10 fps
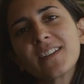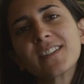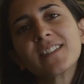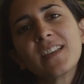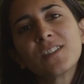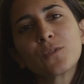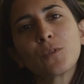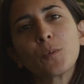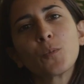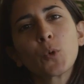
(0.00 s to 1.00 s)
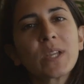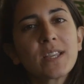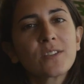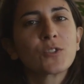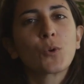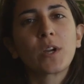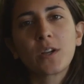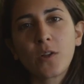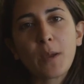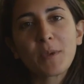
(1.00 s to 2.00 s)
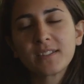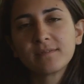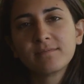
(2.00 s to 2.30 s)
a sense for prehistoric climate?